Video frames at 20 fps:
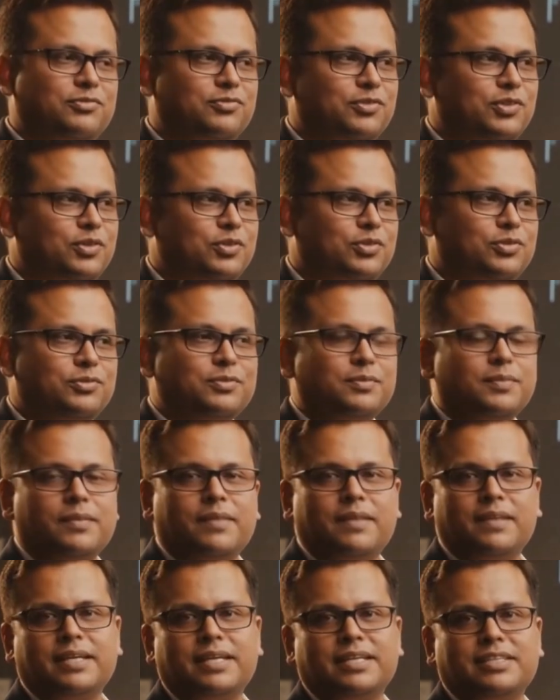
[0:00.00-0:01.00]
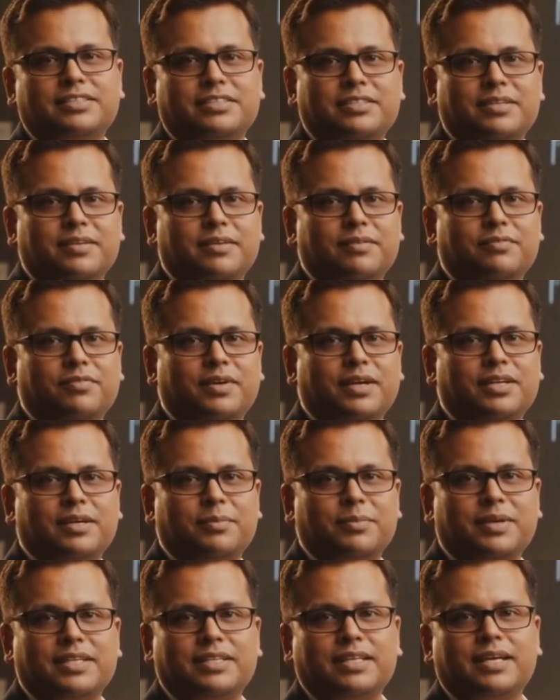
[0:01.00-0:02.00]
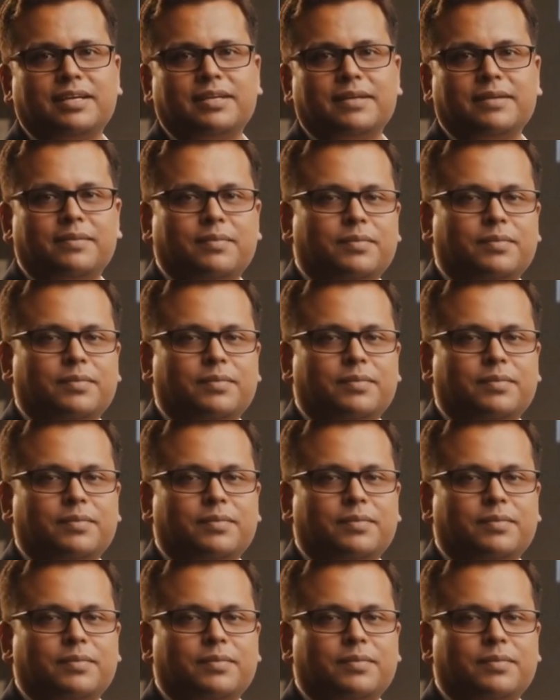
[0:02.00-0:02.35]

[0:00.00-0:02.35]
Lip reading: flow is fundamental.